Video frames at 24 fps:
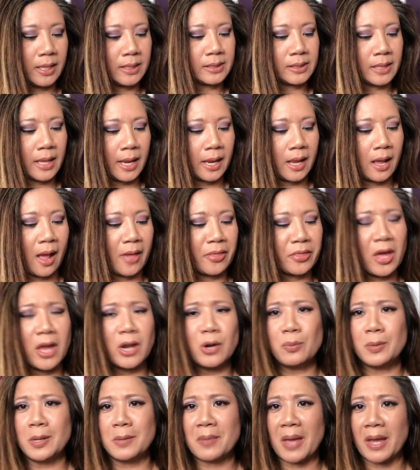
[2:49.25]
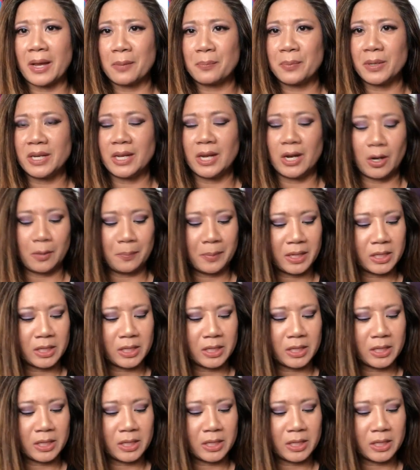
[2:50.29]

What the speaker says: It's like, I thought it would be makeup in here,